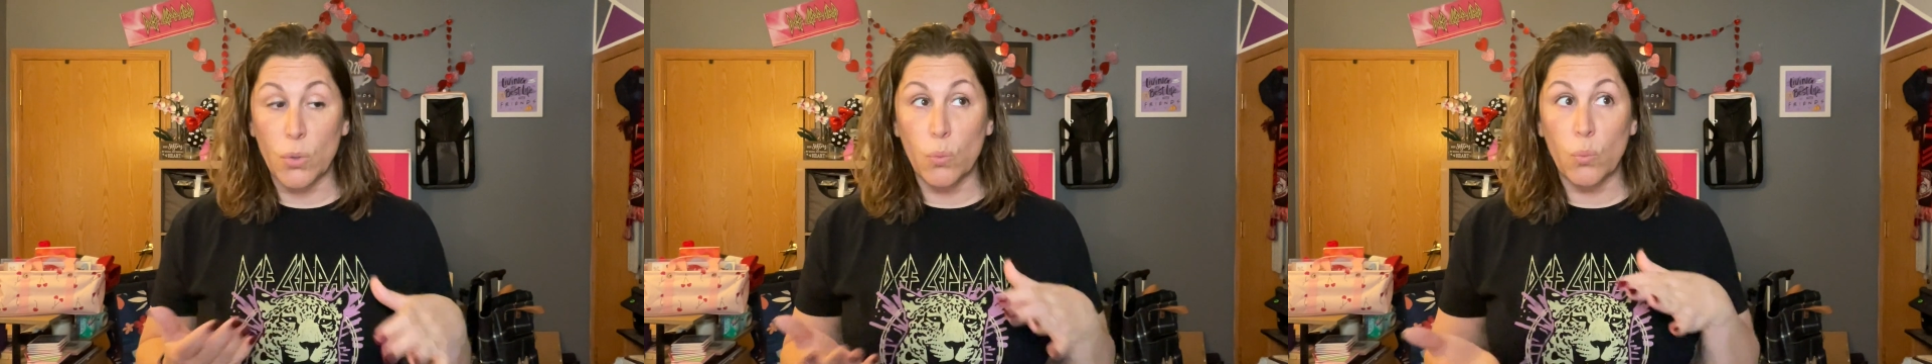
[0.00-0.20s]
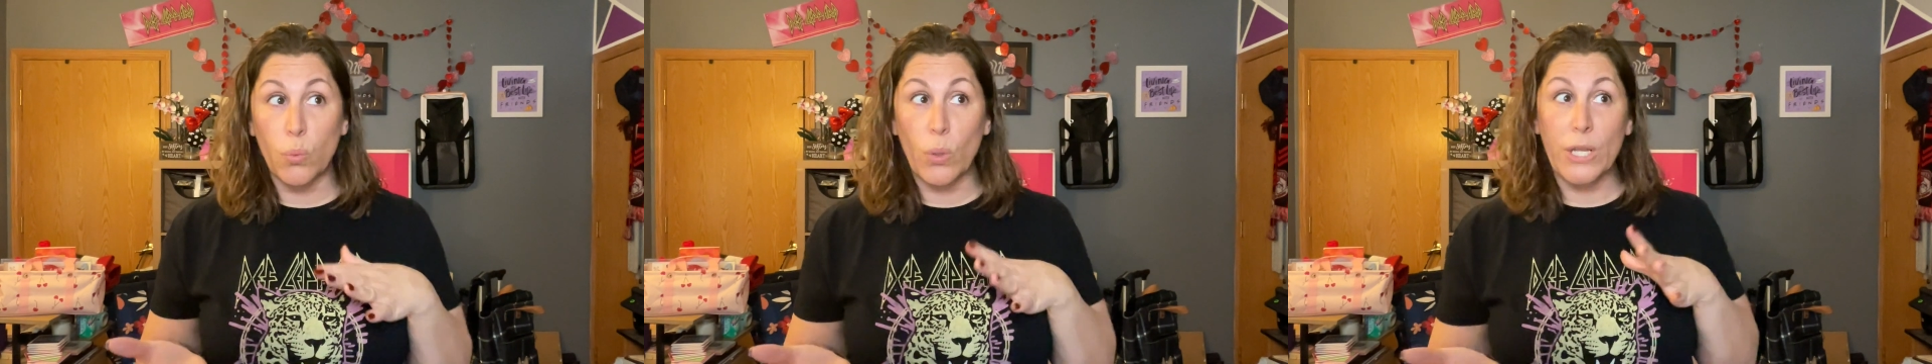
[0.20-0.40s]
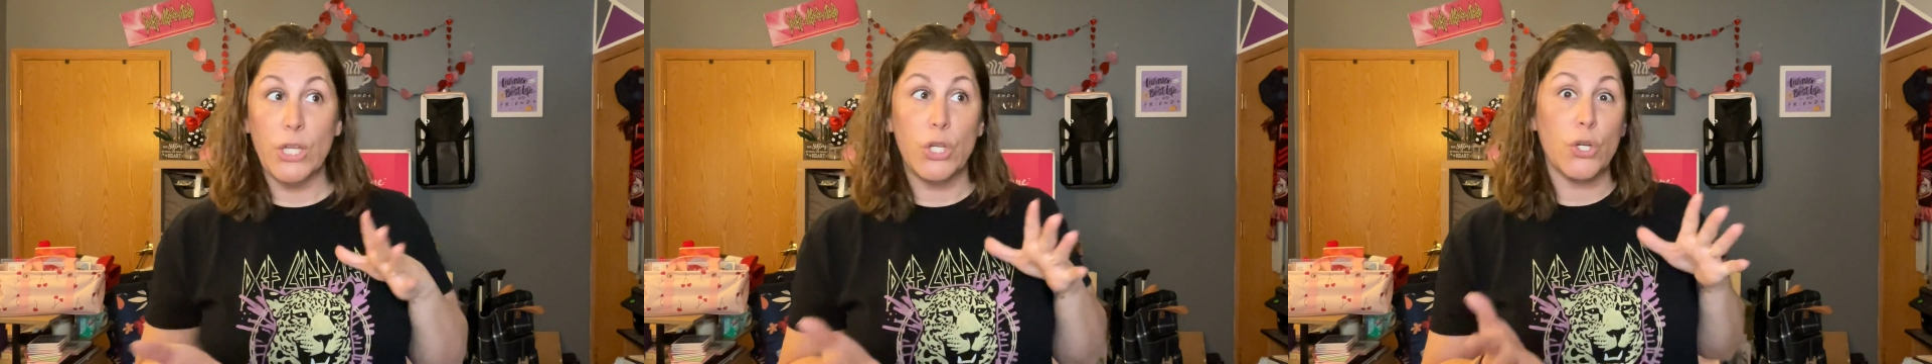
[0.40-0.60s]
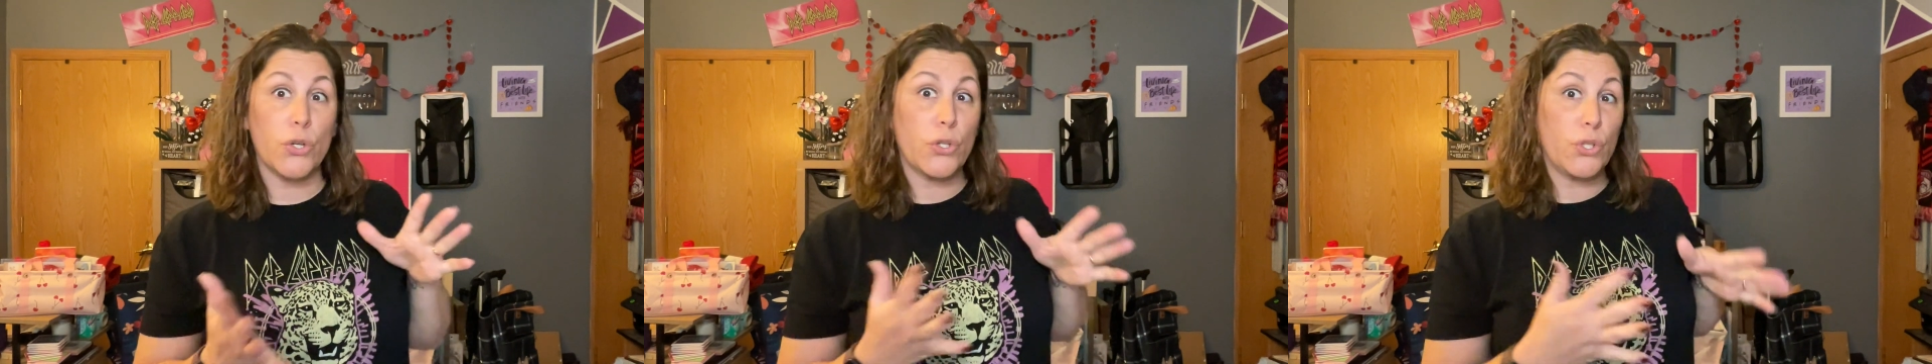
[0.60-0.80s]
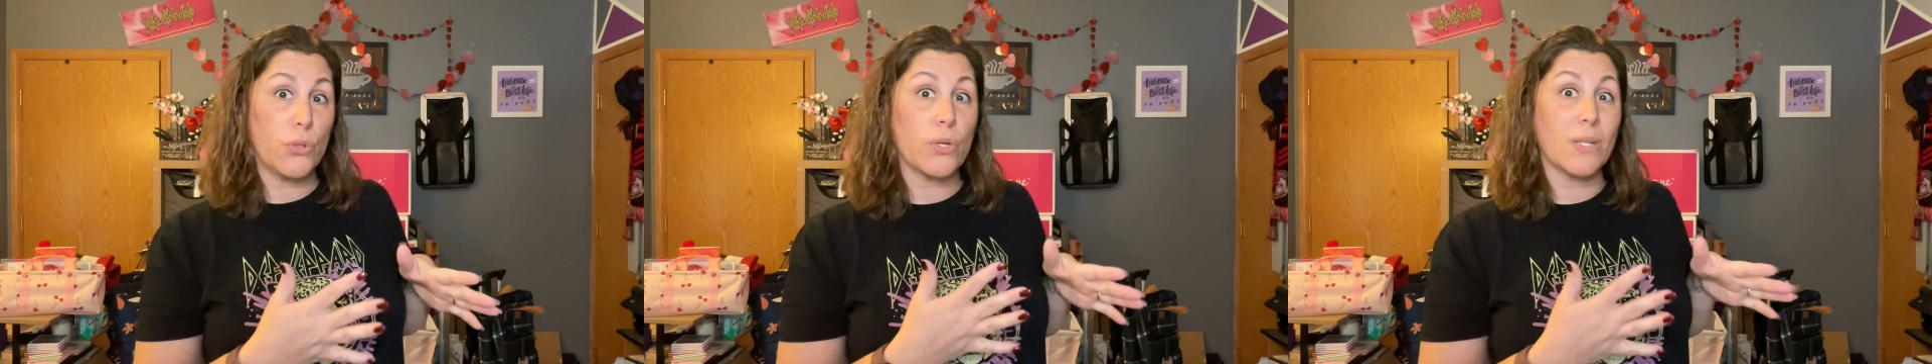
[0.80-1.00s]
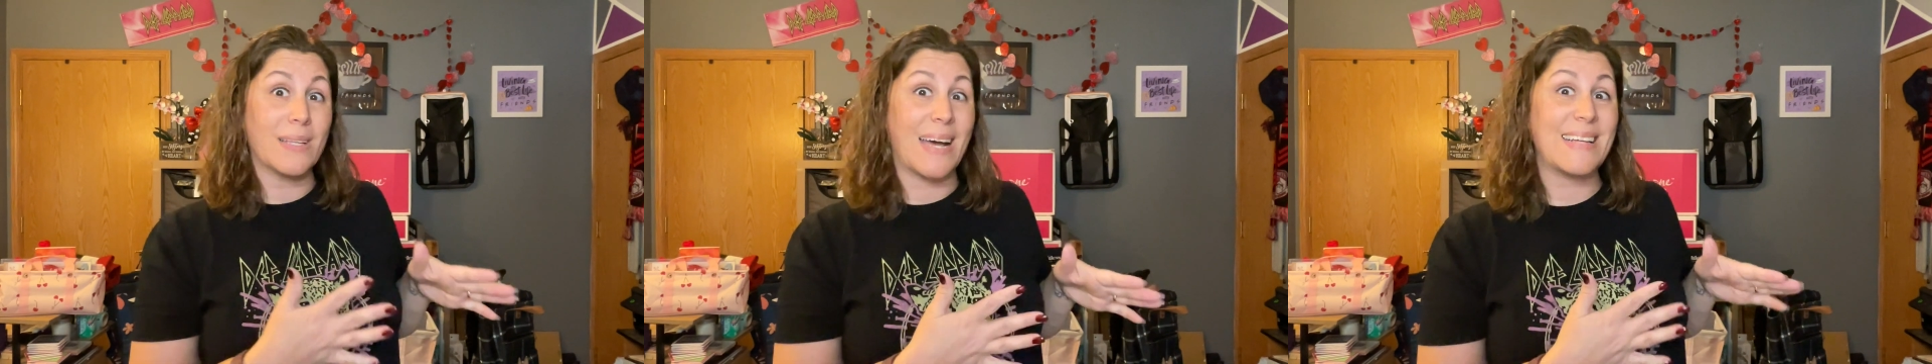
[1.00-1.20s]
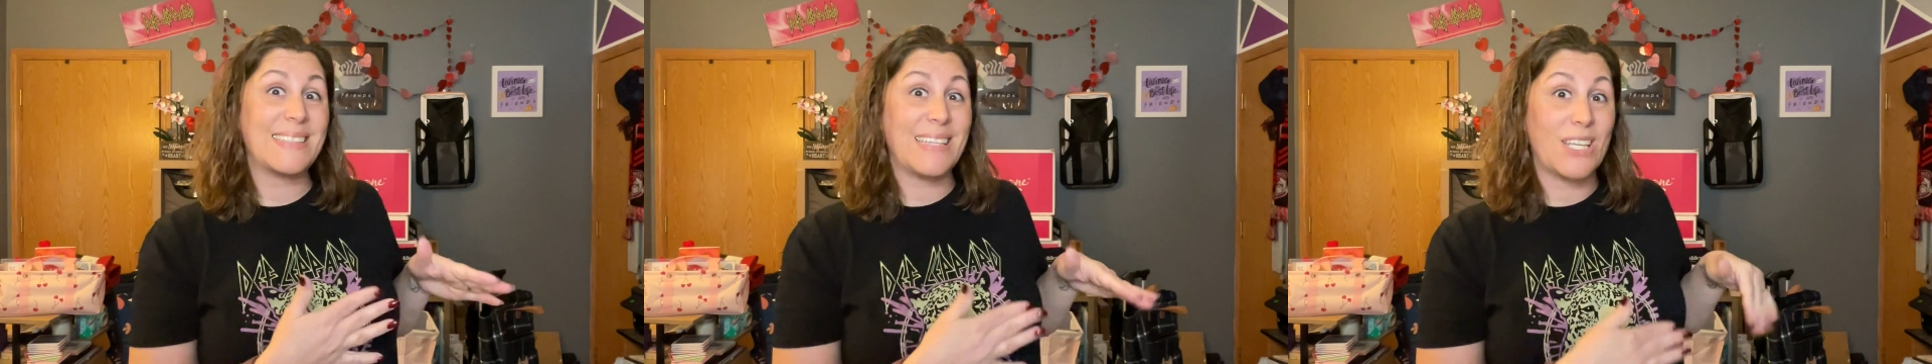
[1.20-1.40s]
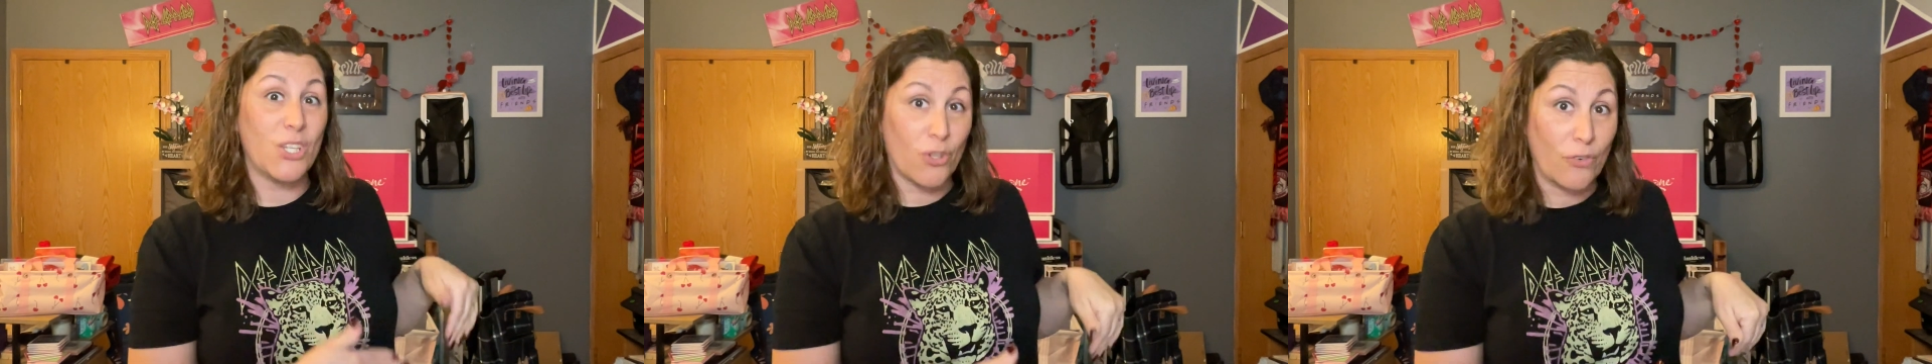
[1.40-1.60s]
when you're
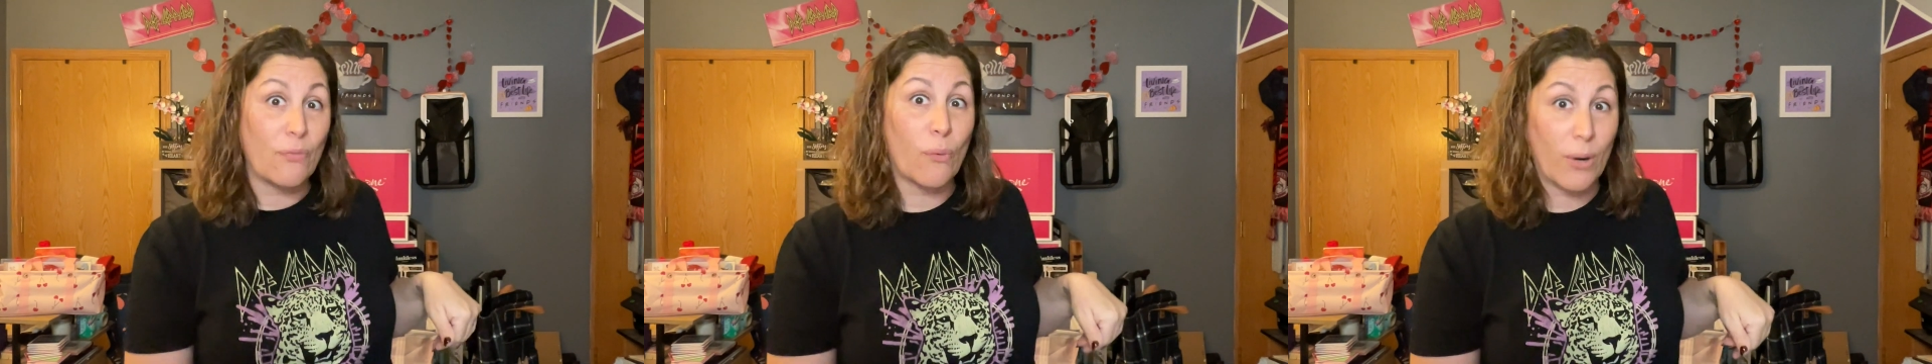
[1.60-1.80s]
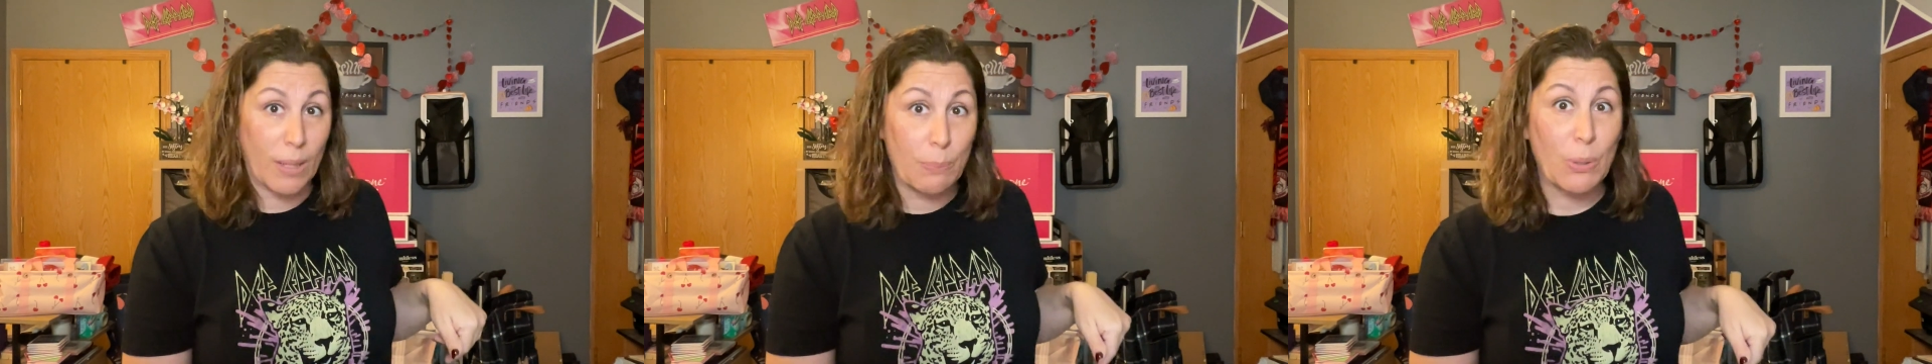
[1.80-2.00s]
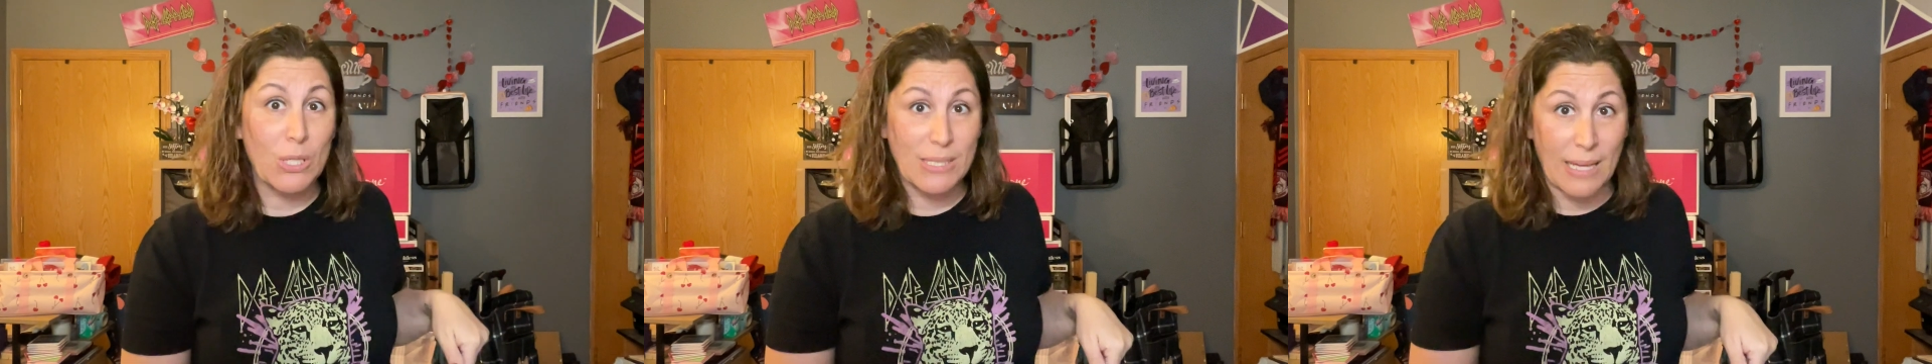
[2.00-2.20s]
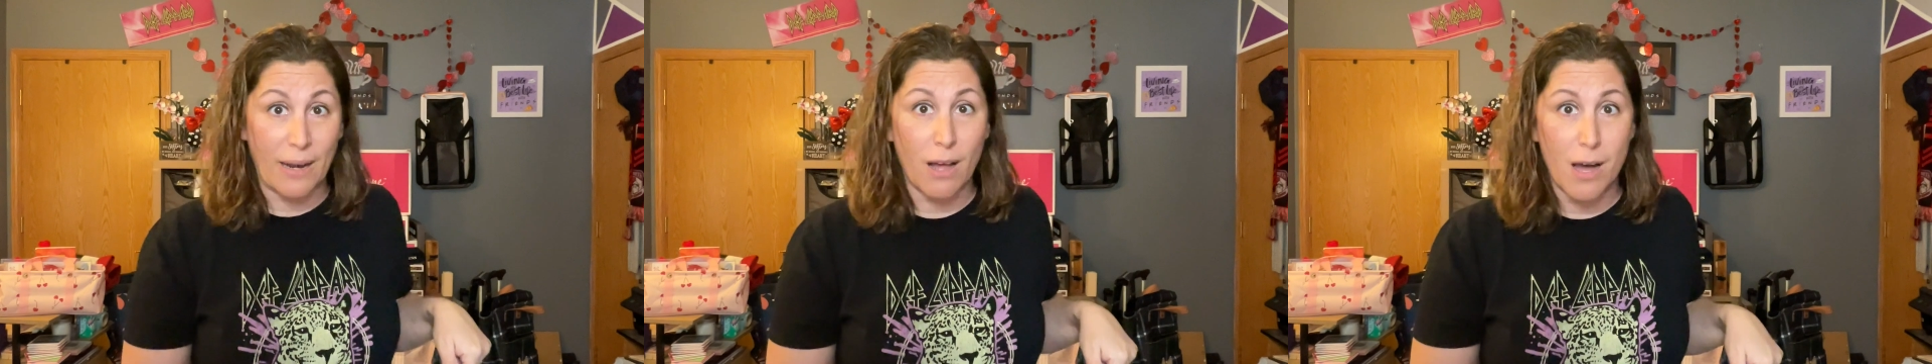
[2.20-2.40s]
utilizing your 40%